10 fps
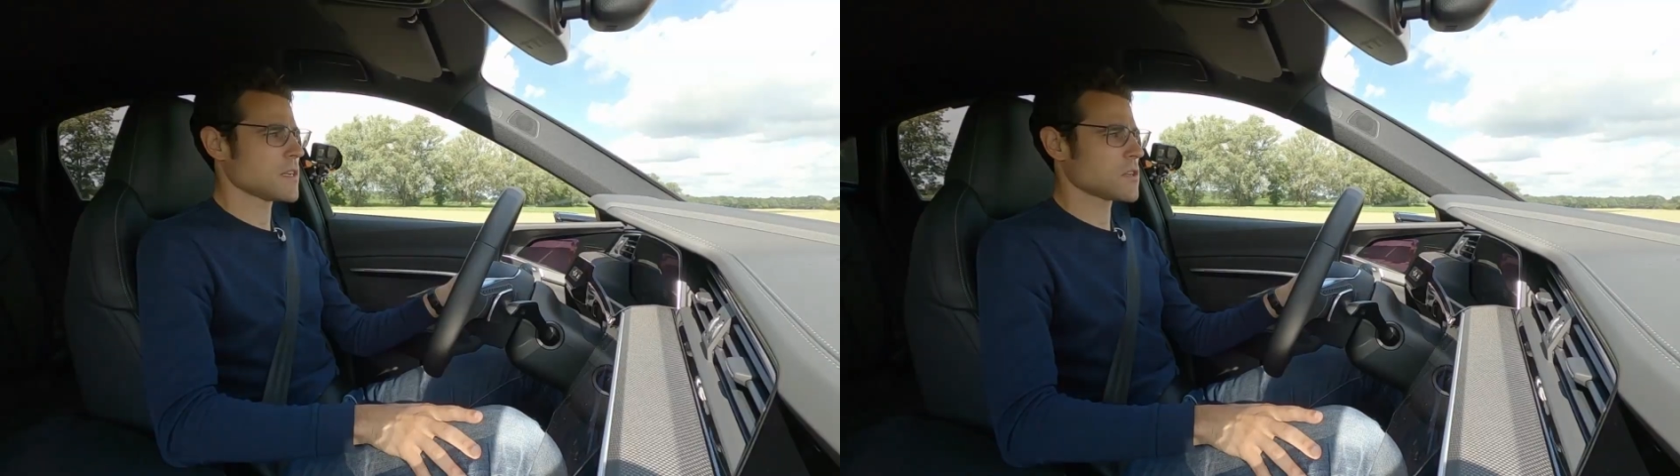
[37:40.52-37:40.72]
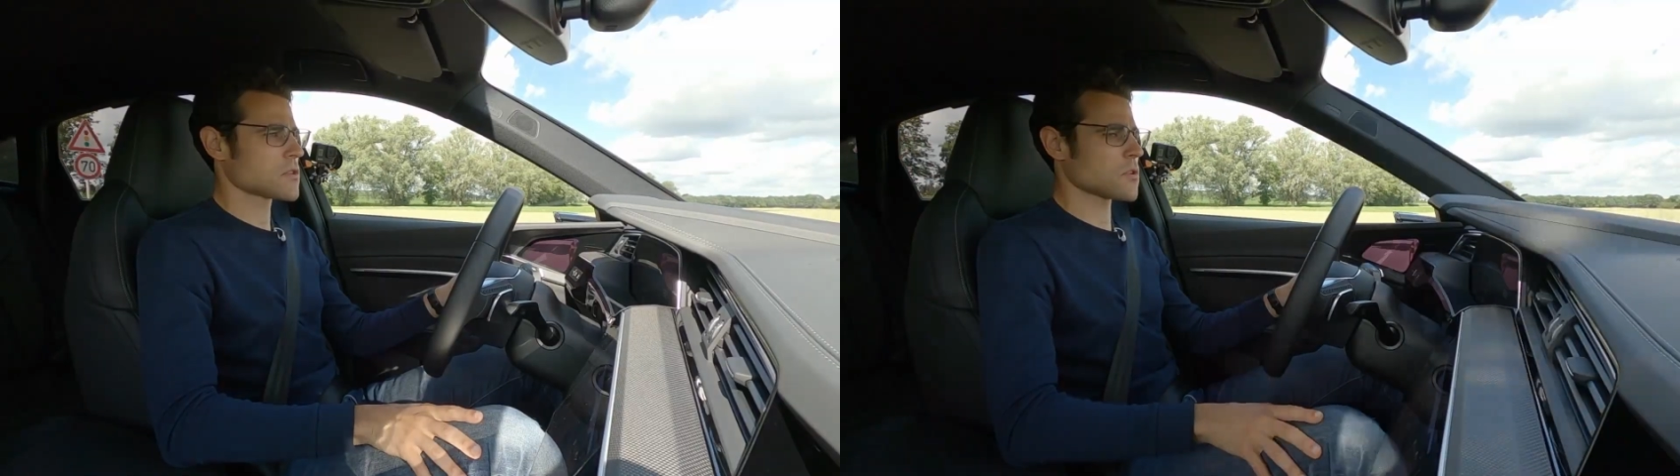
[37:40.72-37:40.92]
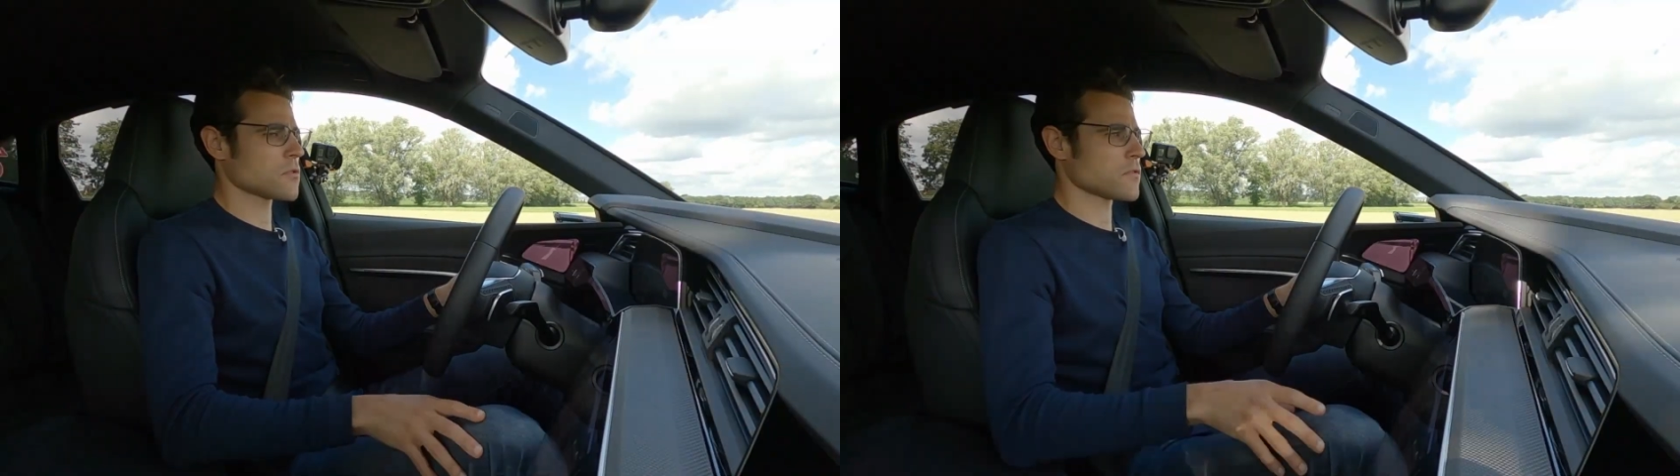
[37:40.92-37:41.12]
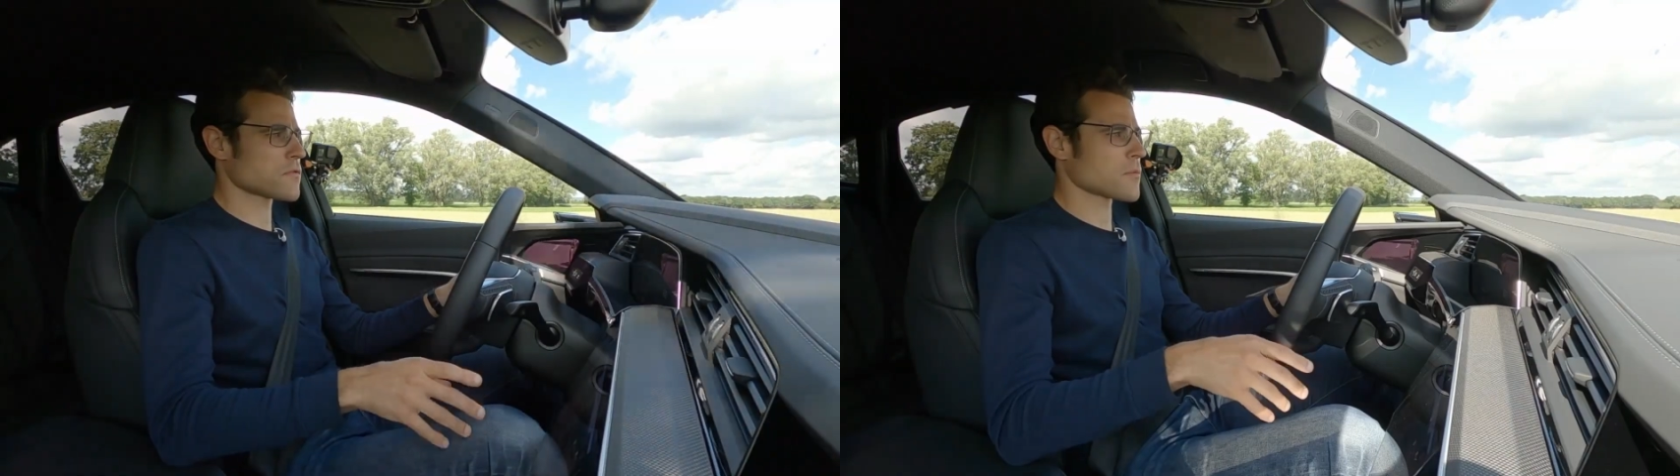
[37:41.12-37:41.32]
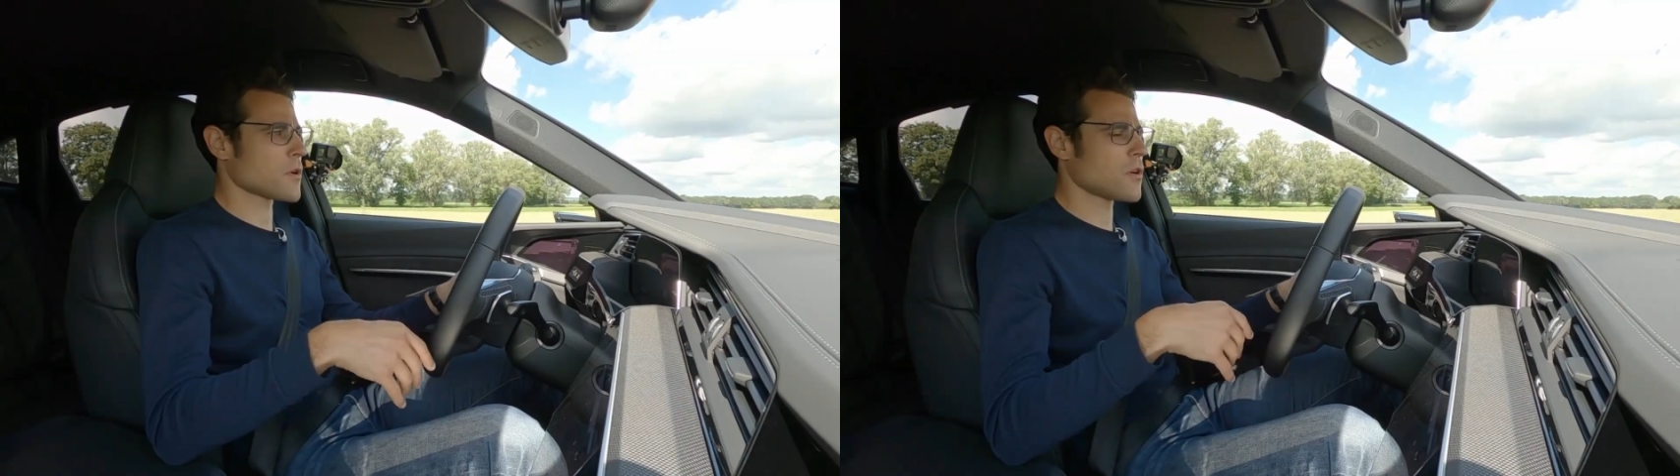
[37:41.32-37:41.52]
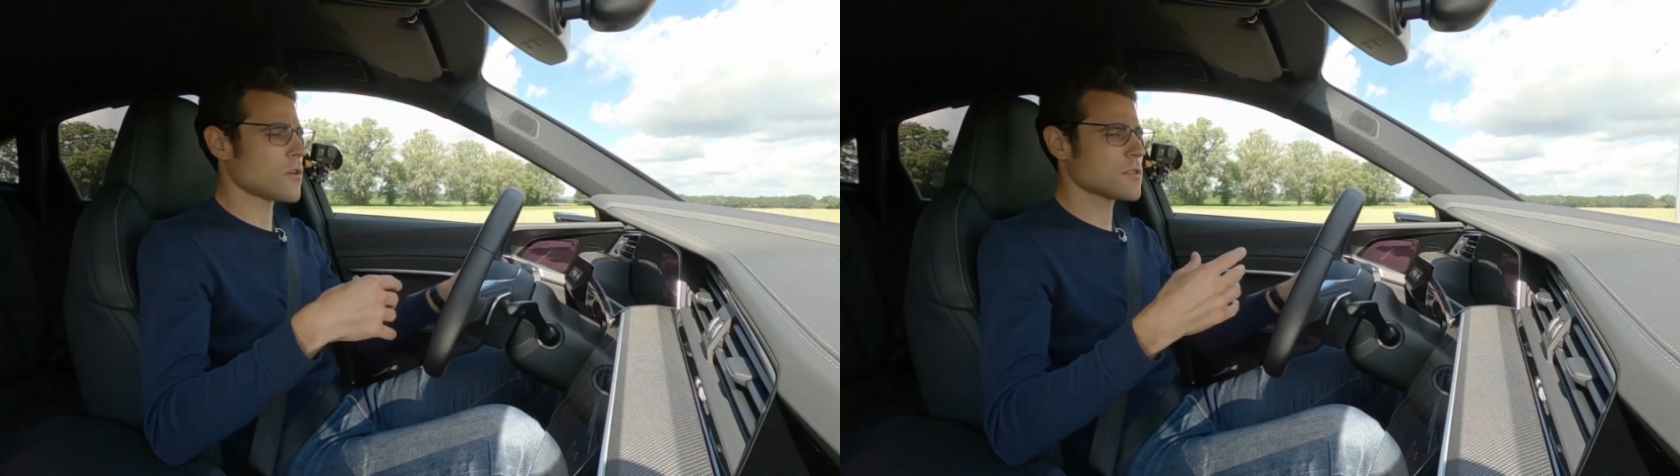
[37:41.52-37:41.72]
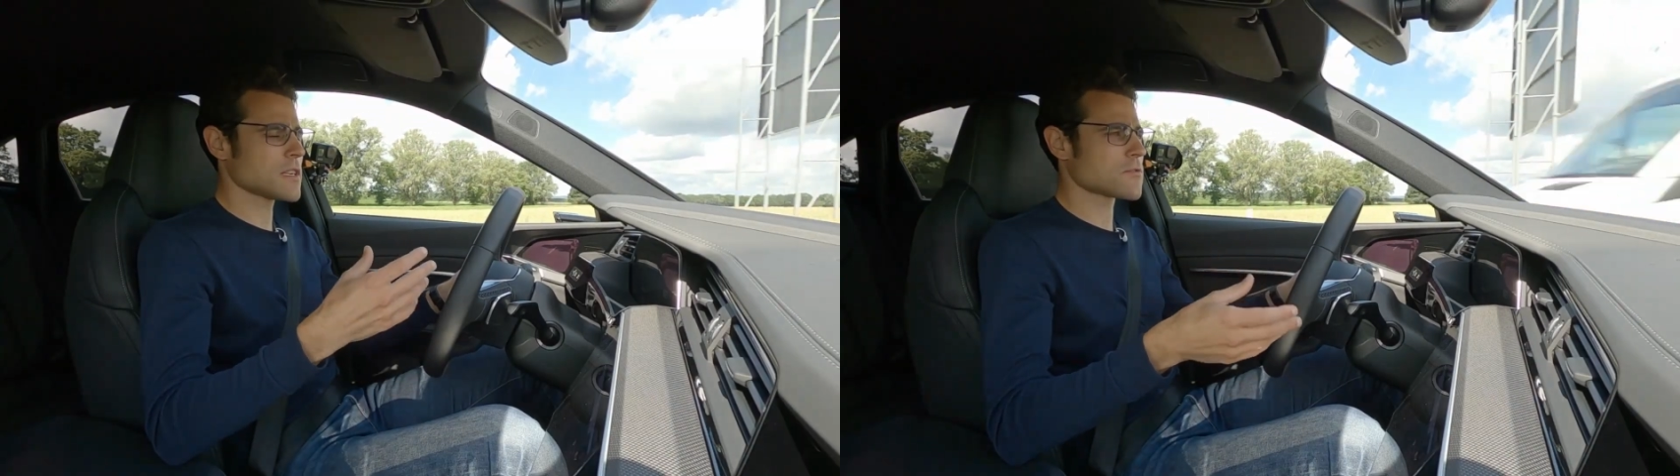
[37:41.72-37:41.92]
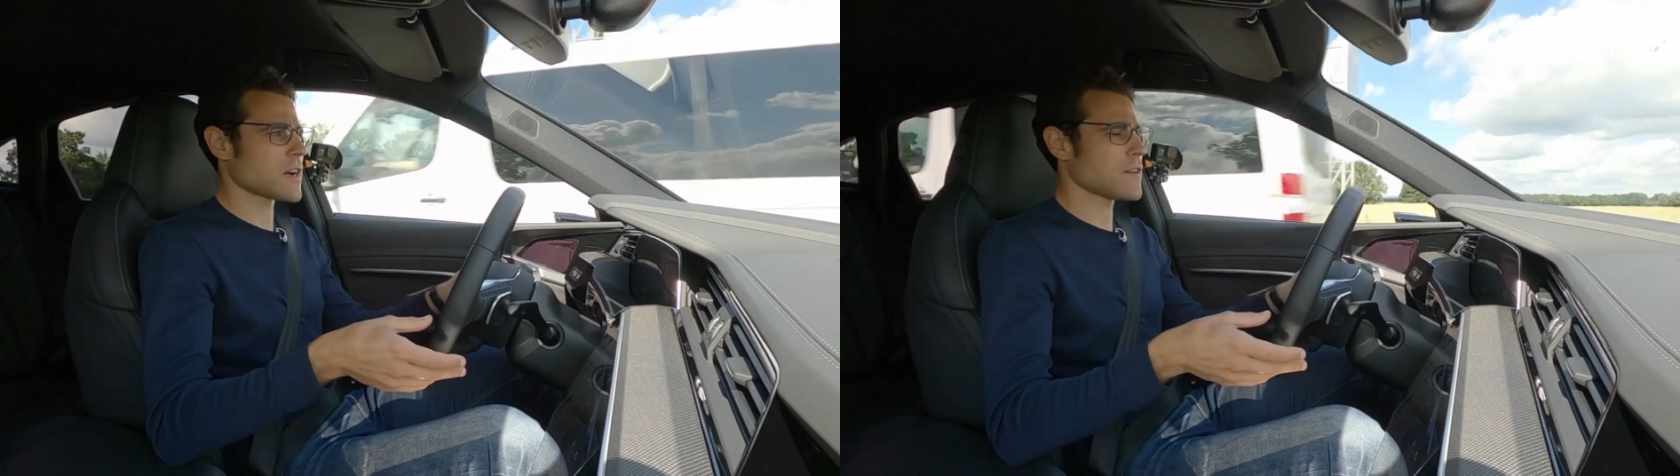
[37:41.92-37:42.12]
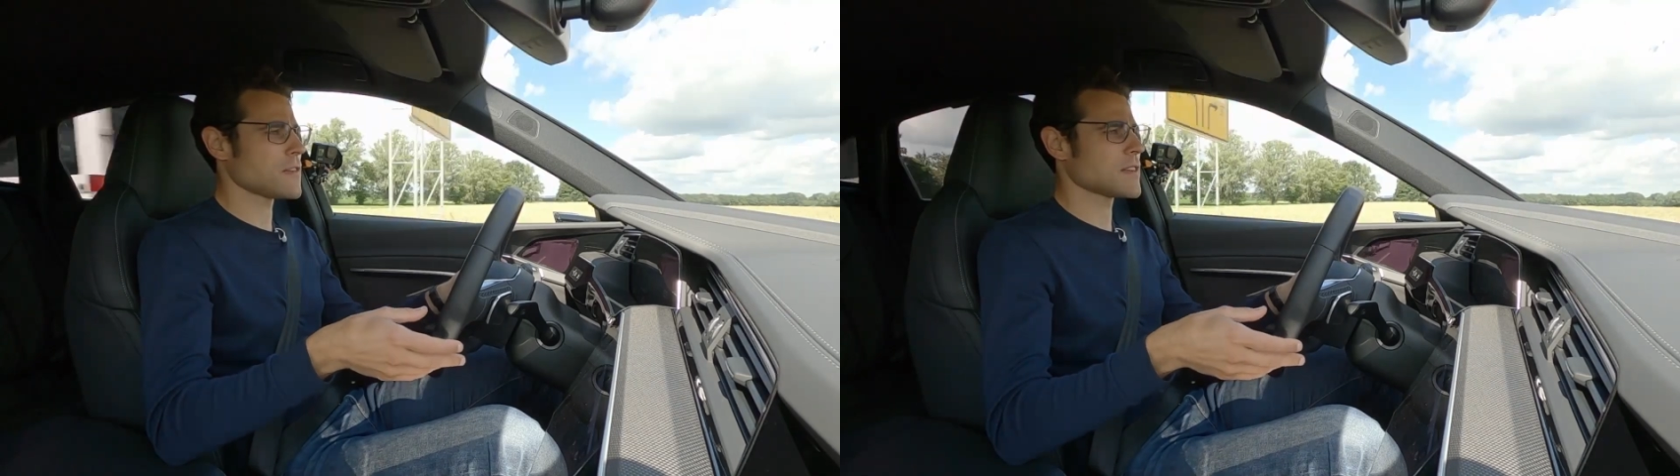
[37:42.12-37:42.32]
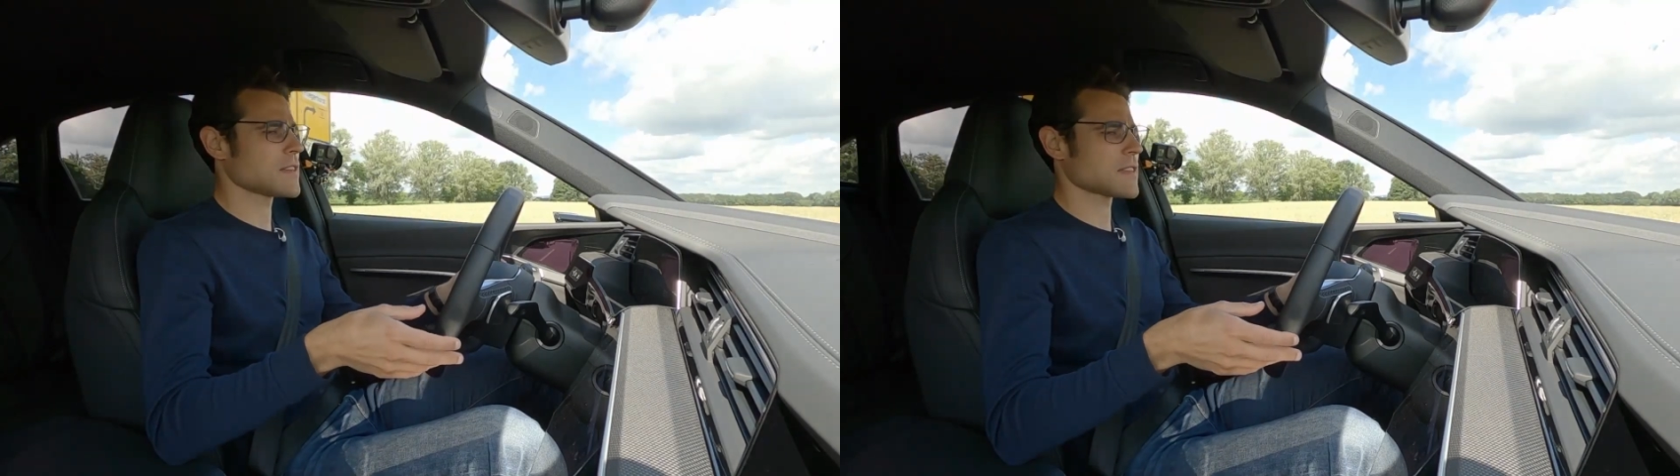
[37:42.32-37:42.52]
So from all the driving